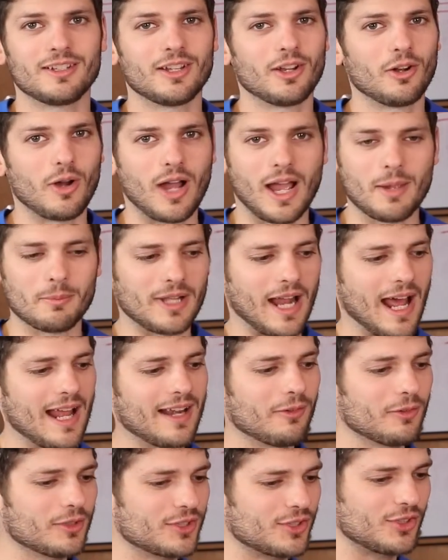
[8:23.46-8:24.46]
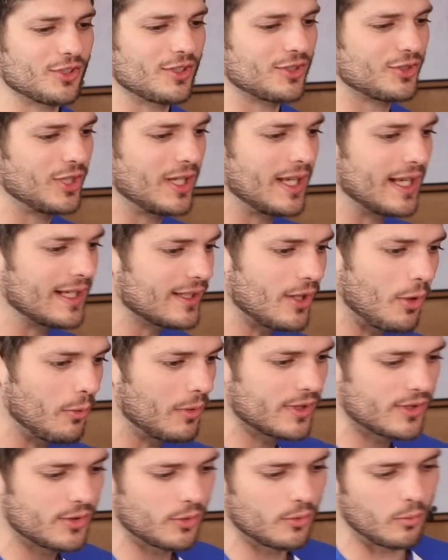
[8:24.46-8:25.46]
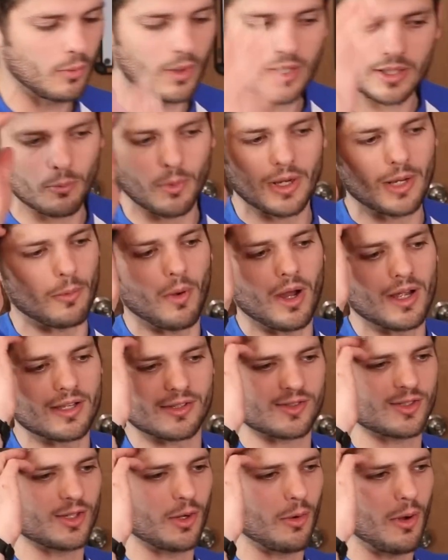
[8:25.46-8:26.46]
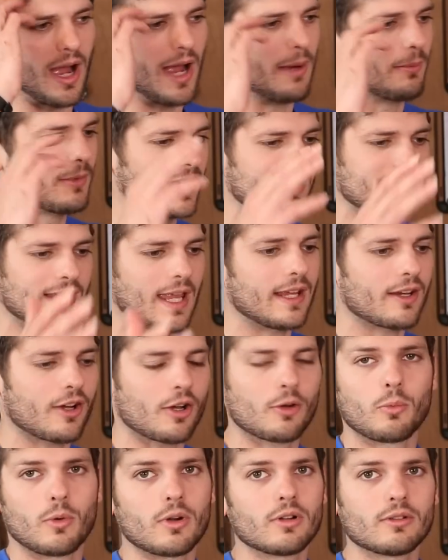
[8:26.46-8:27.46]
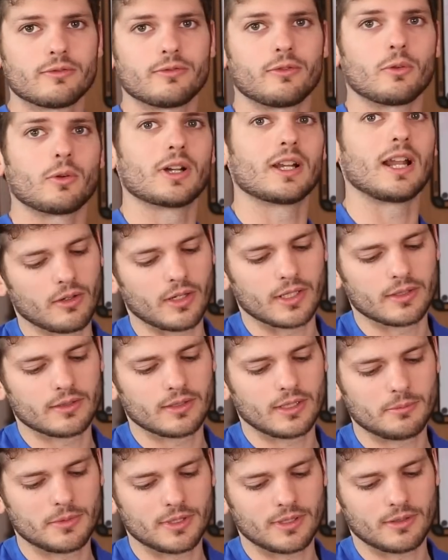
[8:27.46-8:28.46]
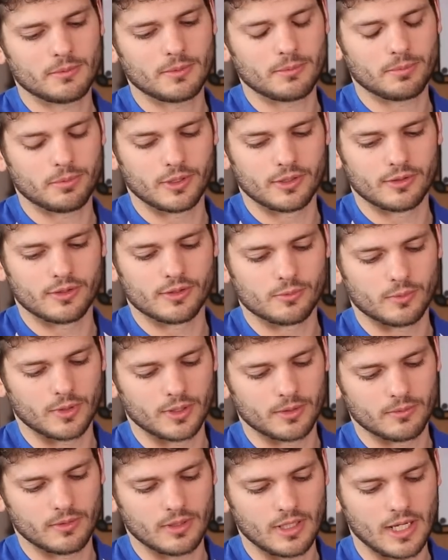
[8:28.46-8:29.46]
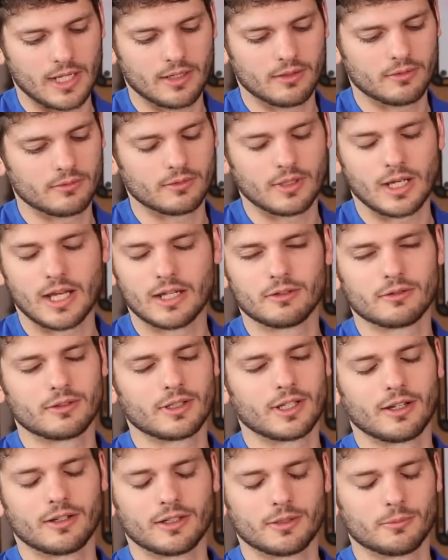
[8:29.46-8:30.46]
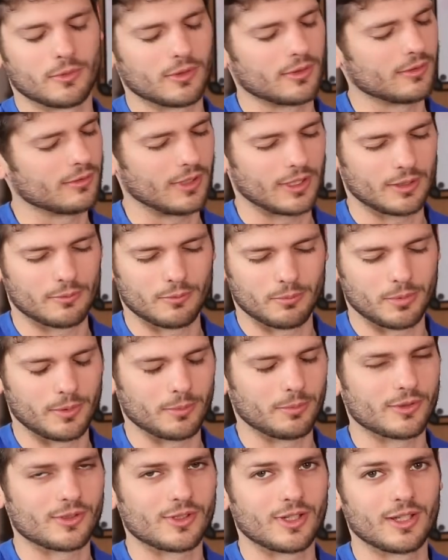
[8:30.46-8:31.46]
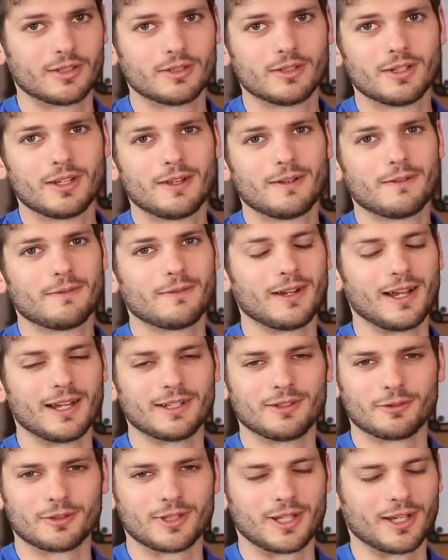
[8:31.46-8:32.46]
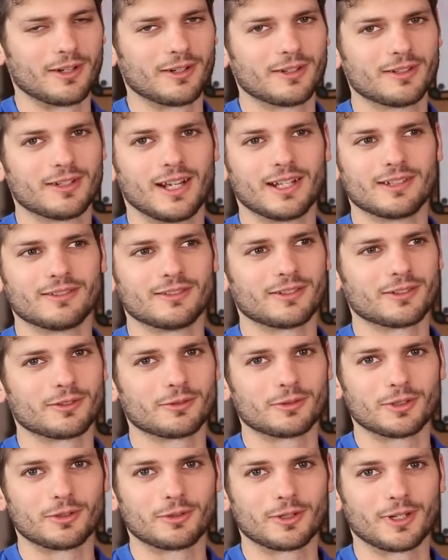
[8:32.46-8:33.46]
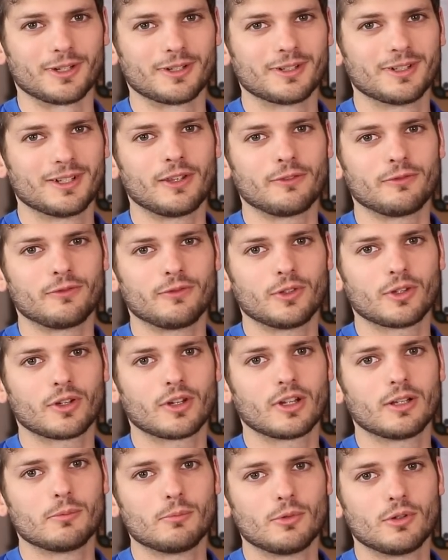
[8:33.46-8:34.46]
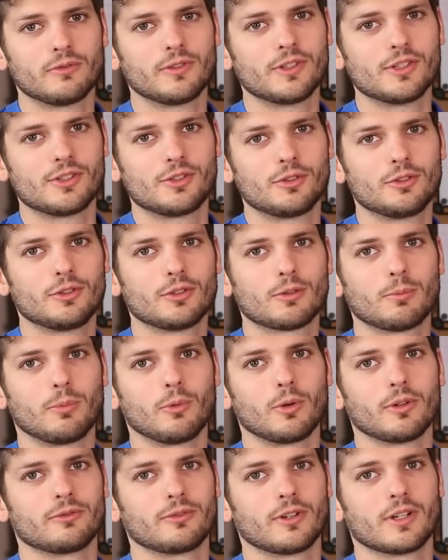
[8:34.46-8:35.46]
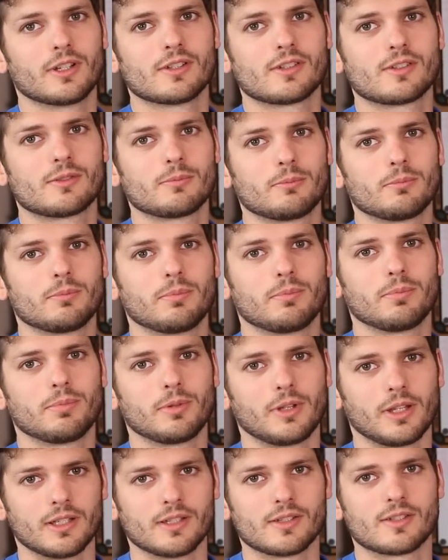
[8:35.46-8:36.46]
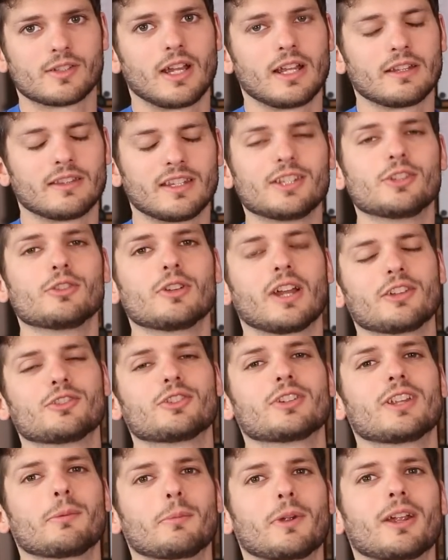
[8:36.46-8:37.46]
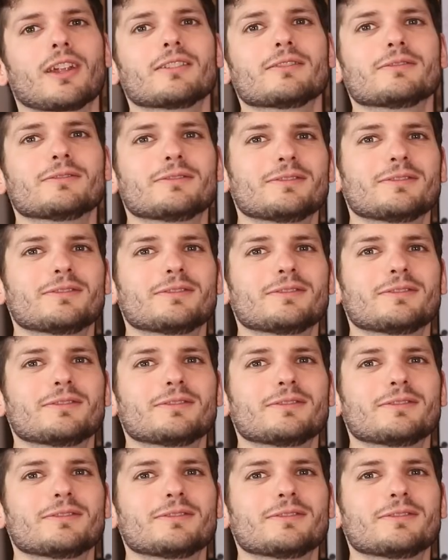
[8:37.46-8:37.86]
You know, I mean, she didn't go into what it was, so I'm gonna take her word for it. Okay, let me put it this way. I don't care anymore, like what people say. I don't care. I literally don't care. If you're gonna move into your boyfriend's place, I think you guys should get married.